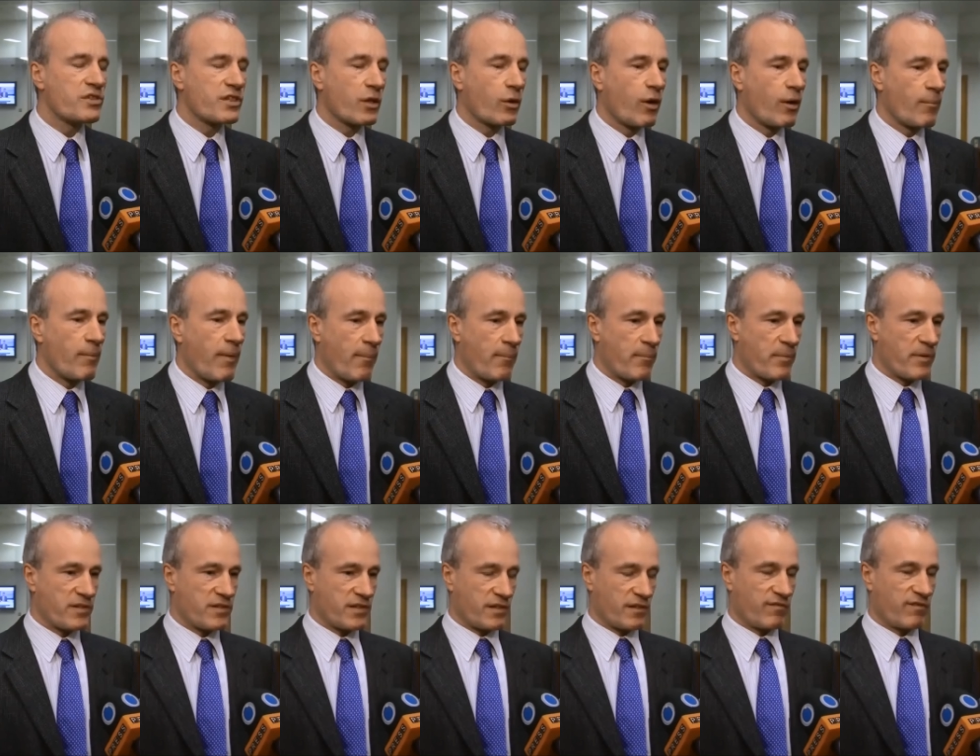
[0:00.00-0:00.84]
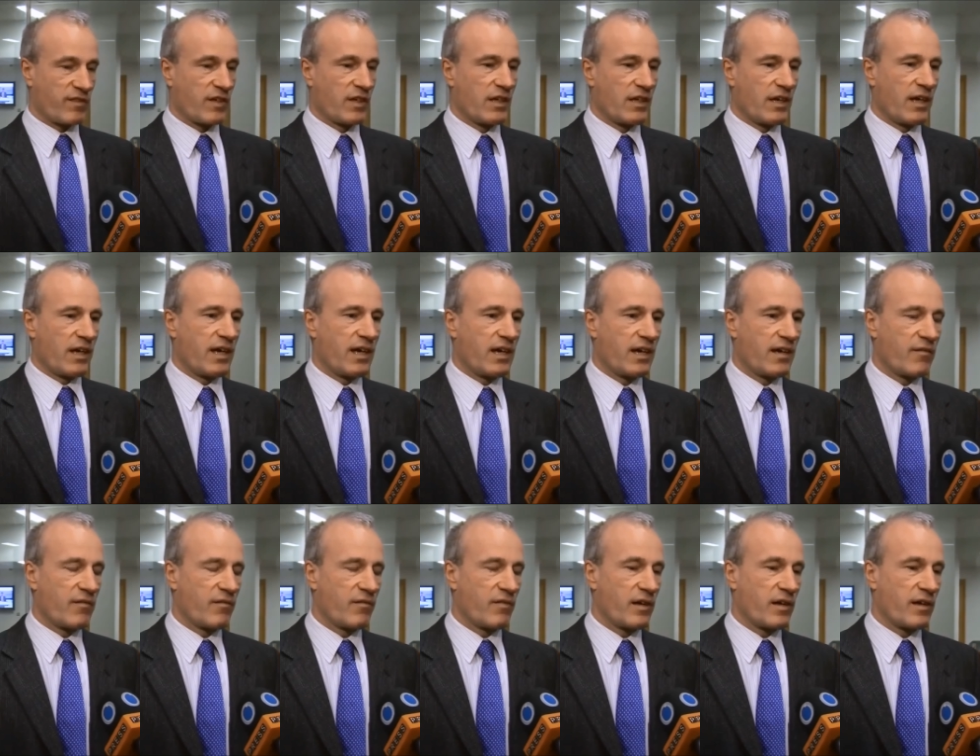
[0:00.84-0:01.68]
also are members of
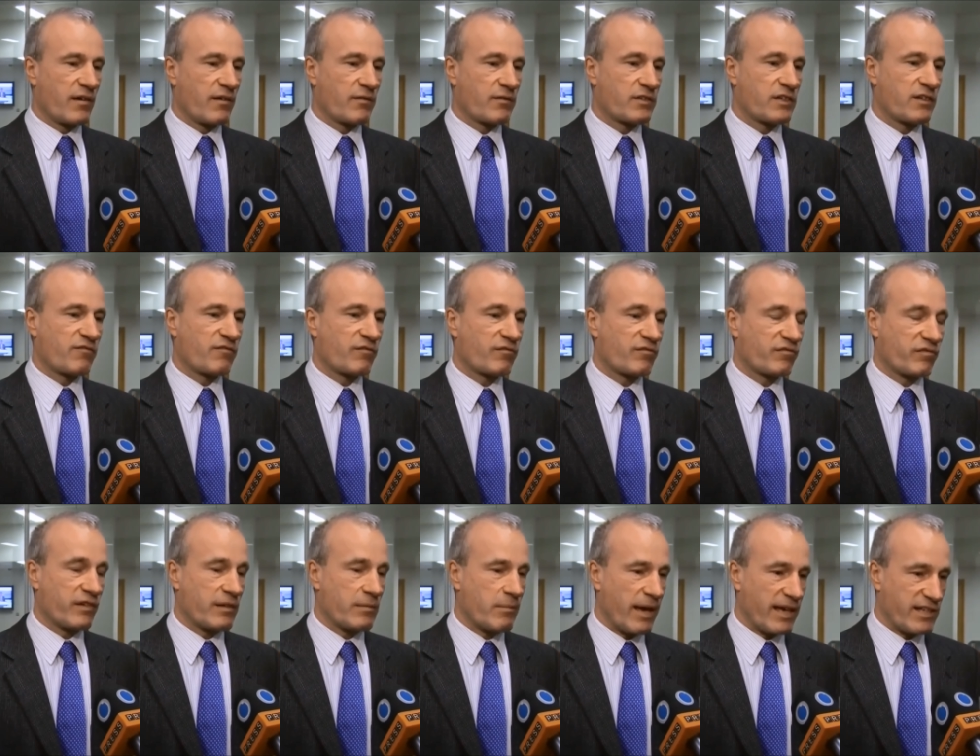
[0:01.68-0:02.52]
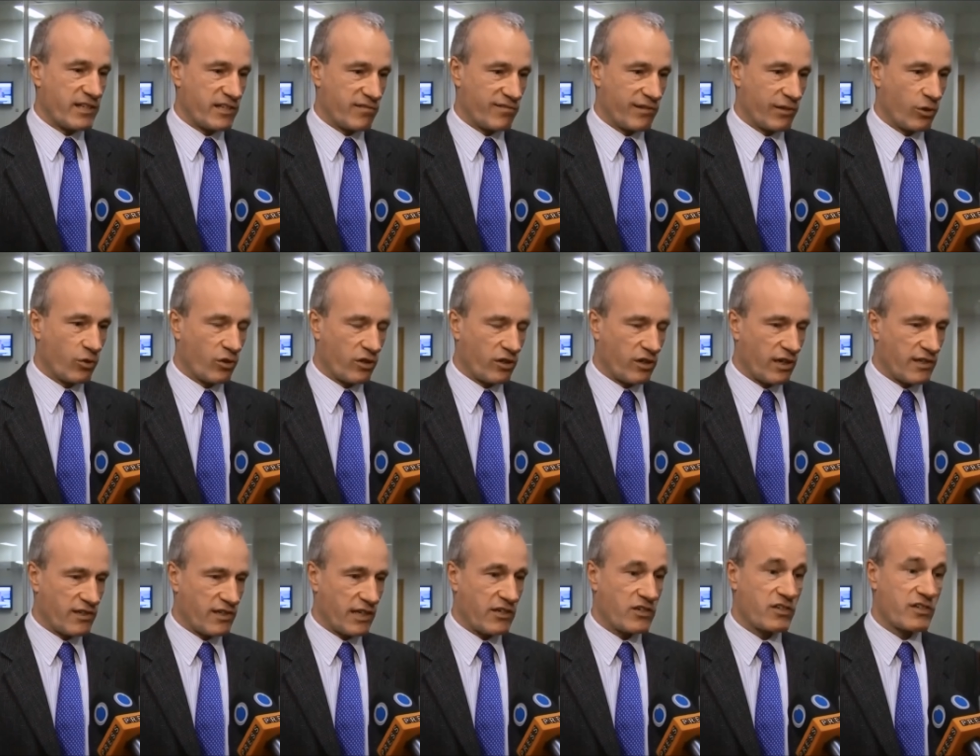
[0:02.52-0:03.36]
different Freemasonry
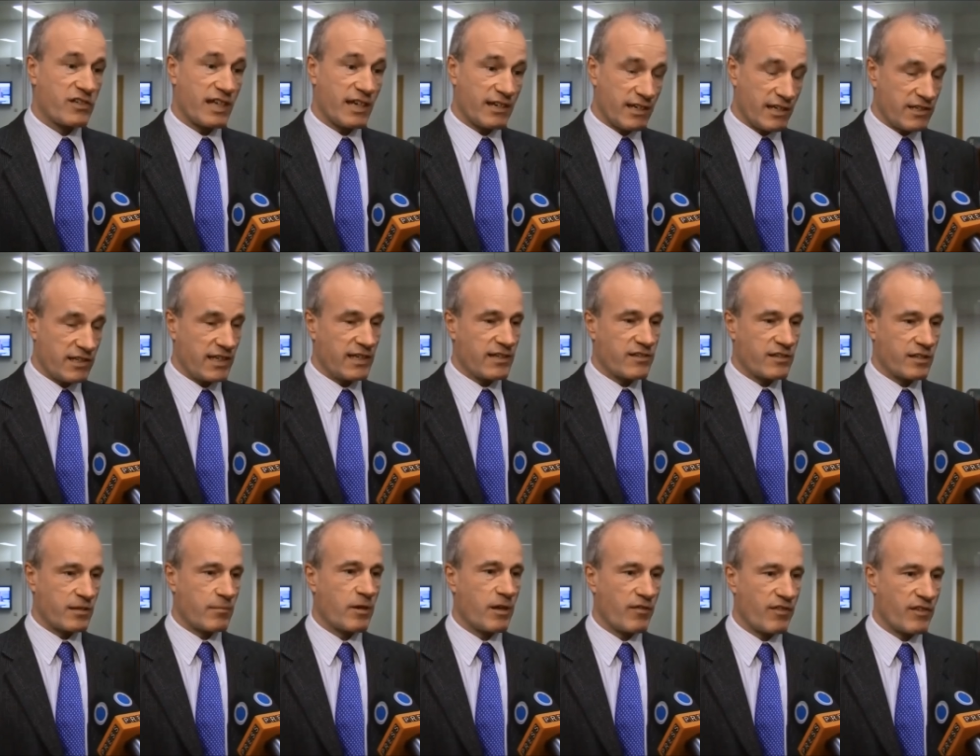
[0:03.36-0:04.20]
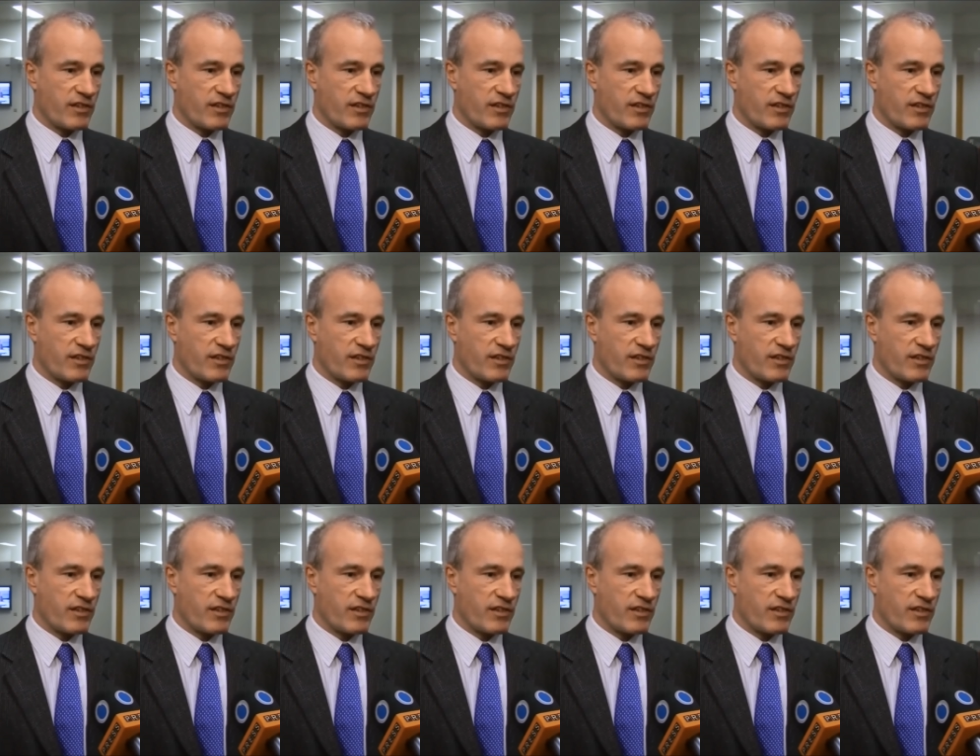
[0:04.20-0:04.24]
organisations and indeed some